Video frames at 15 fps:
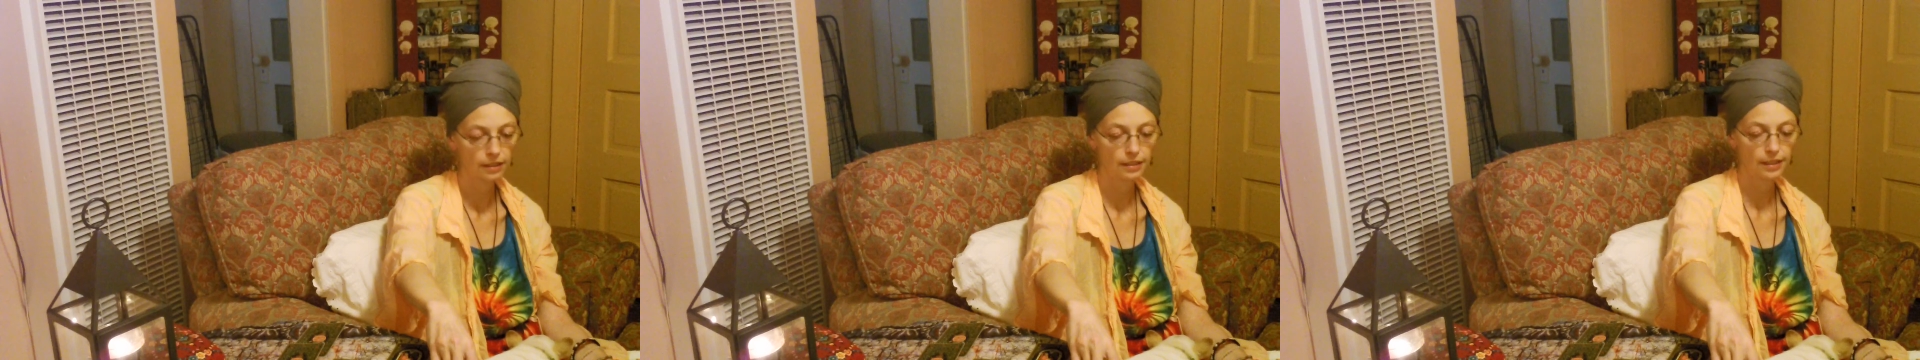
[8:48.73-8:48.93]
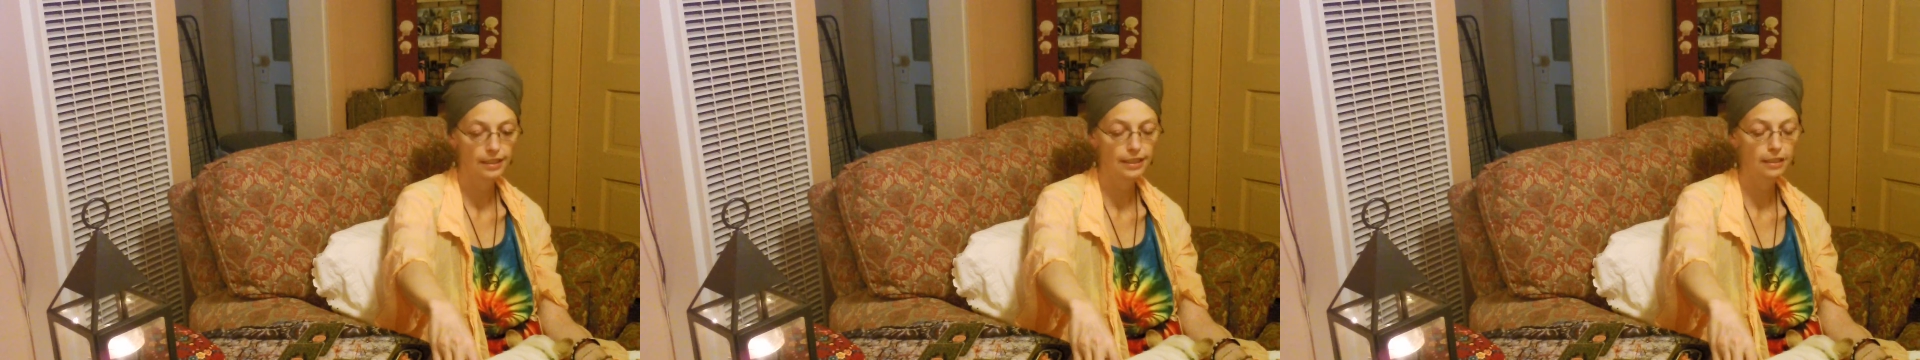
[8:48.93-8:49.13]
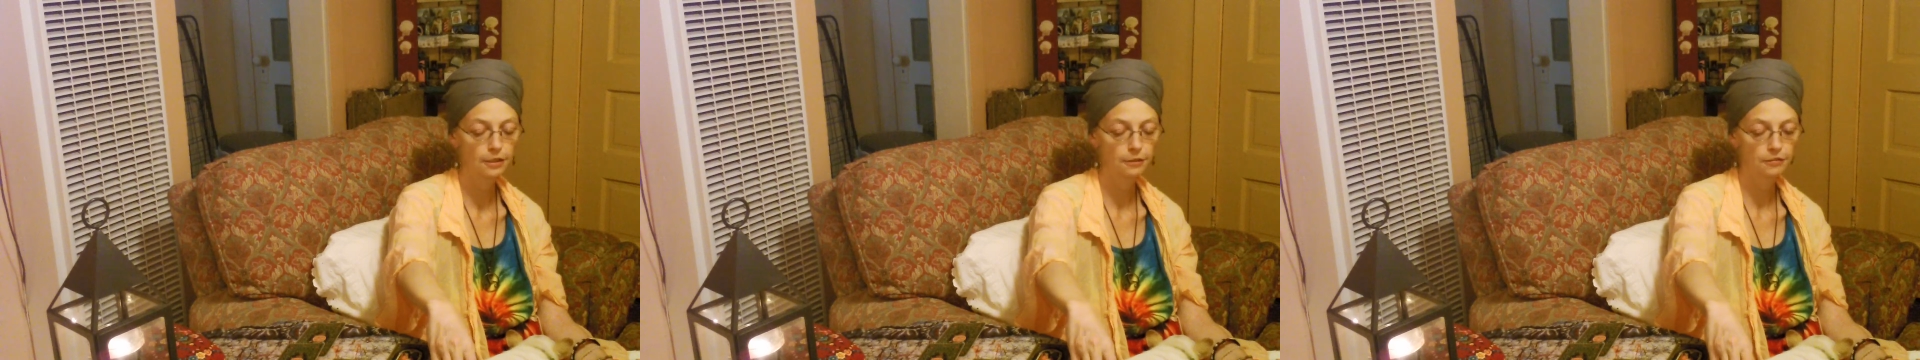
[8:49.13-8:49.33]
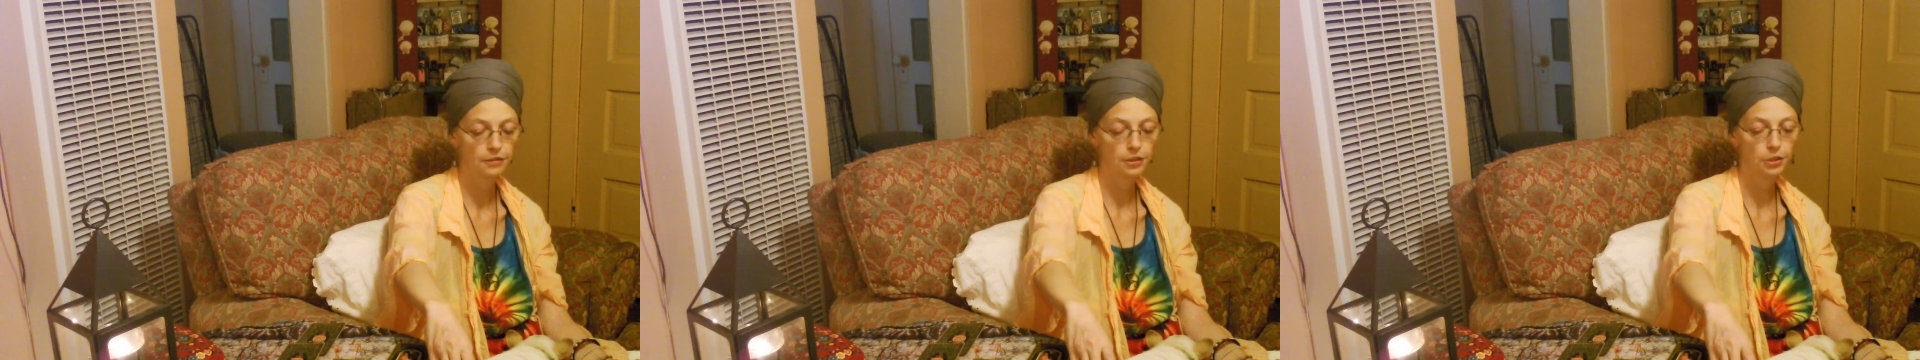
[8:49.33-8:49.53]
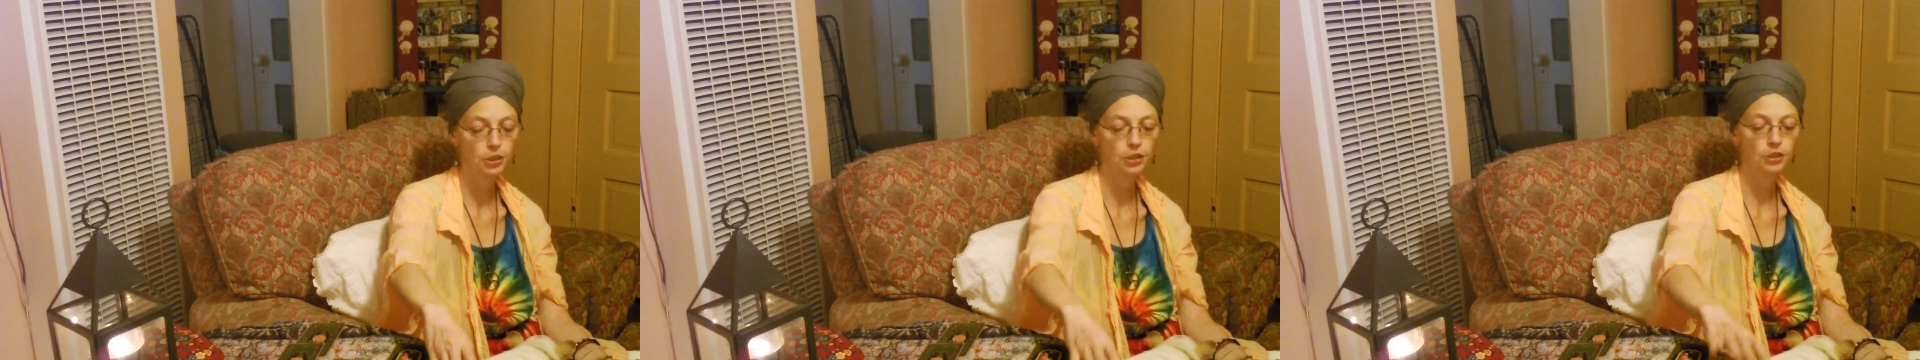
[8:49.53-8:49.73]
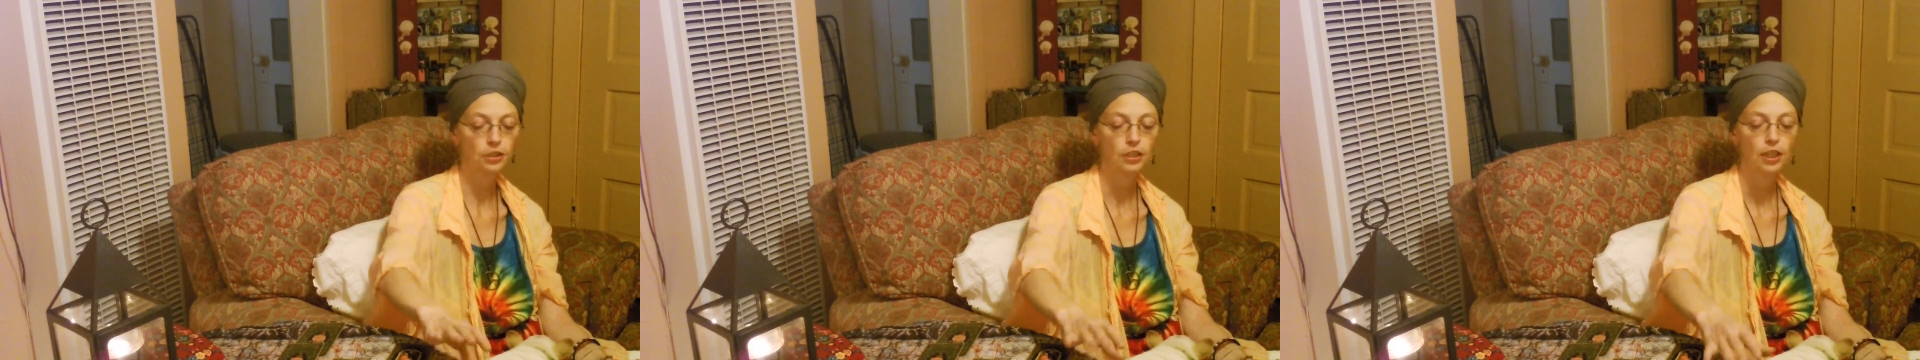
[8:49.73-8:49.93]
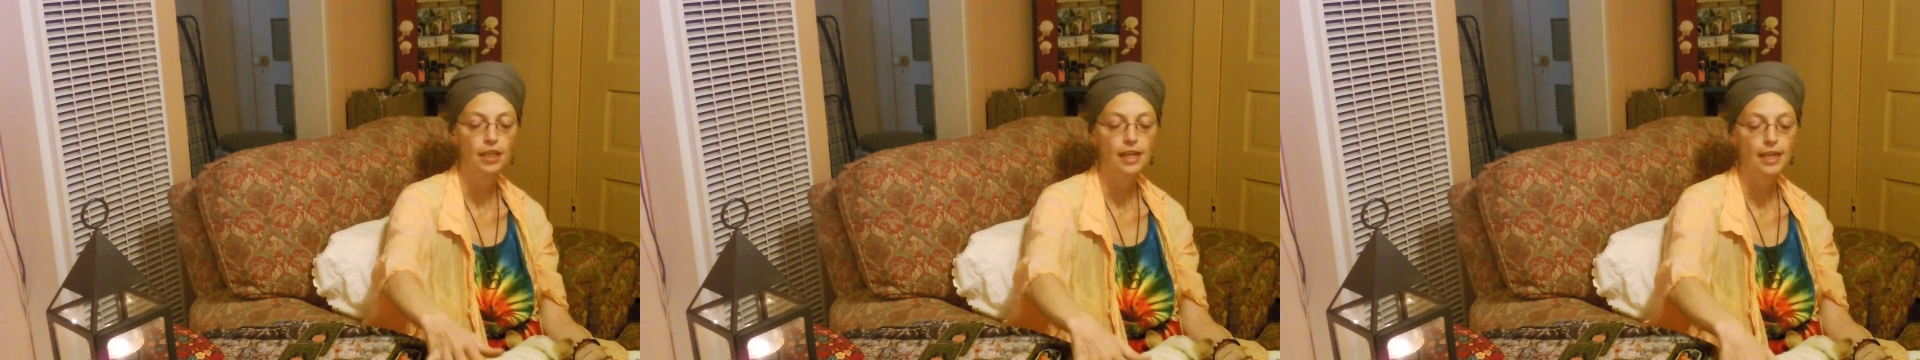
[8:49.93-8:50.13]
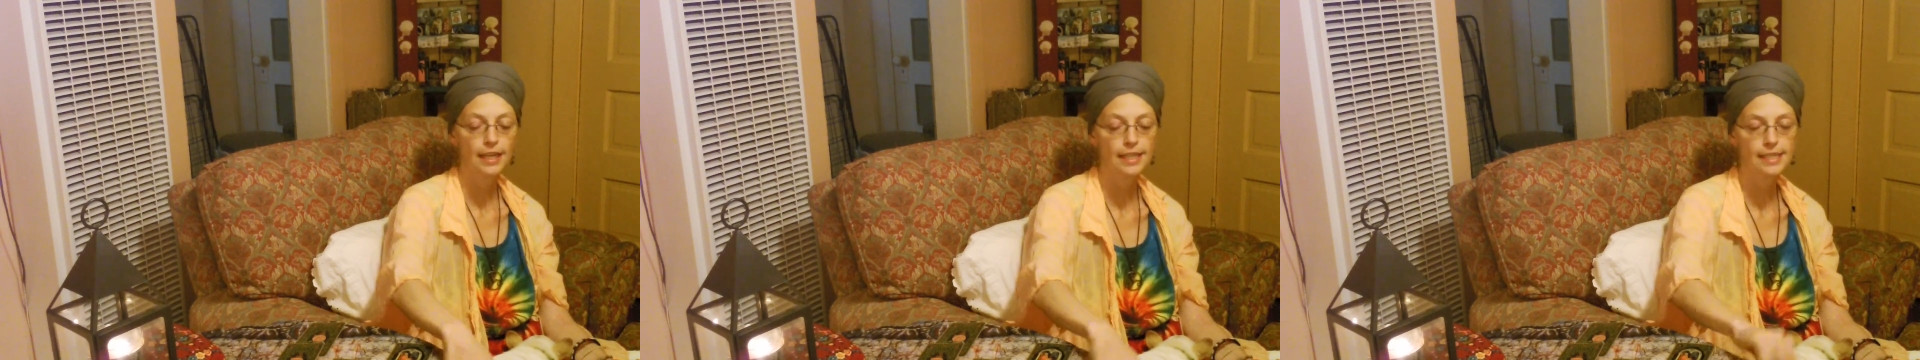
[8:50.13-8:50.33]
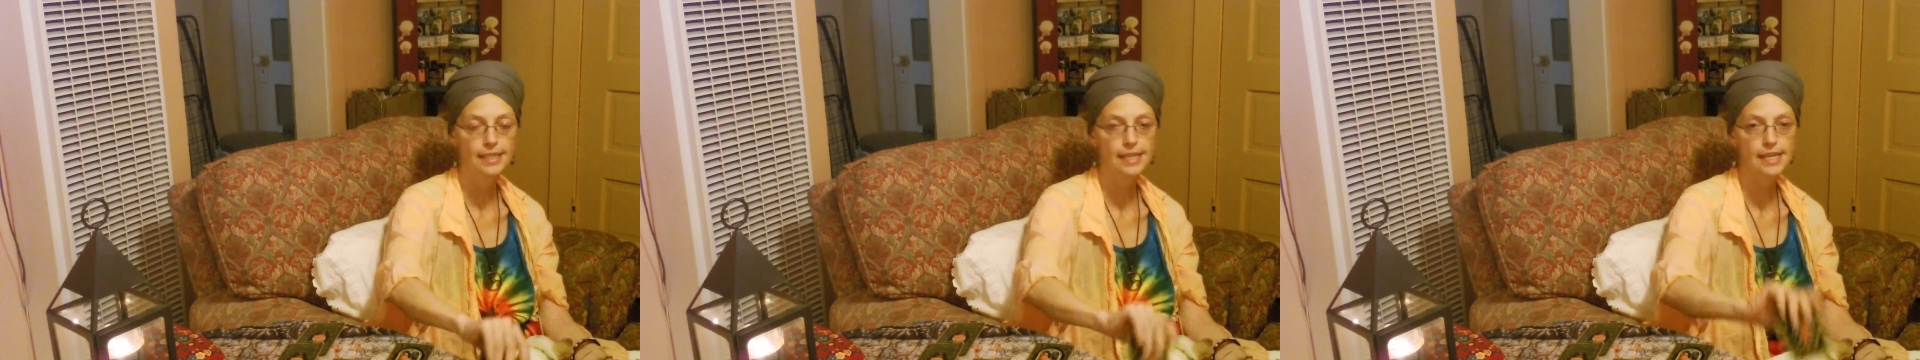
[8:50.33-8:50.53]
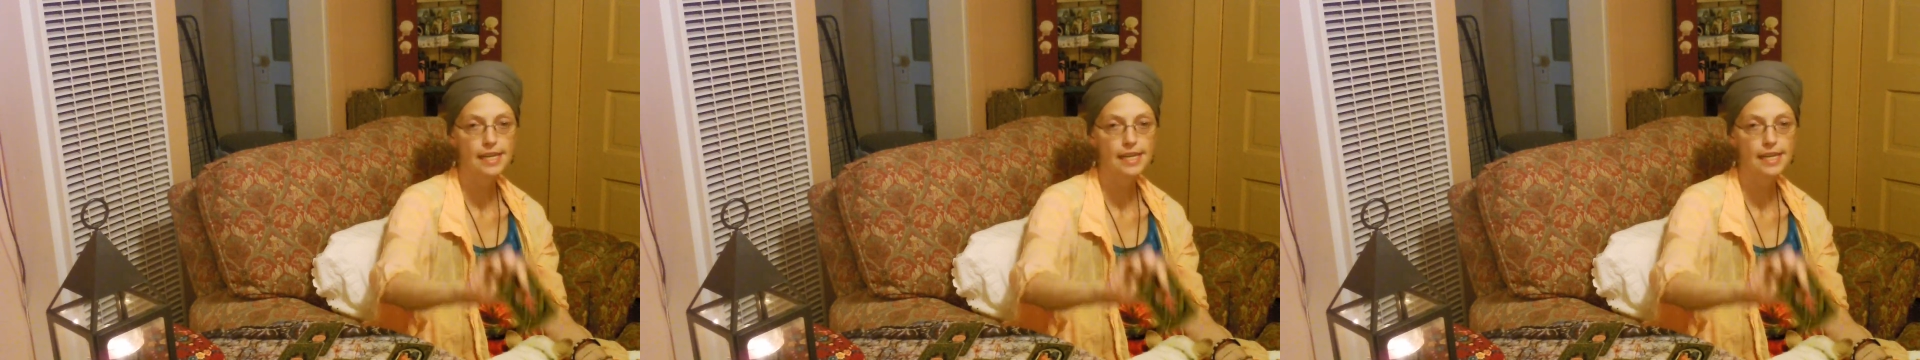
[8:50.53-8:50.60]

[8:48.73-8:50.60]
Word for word: near future is the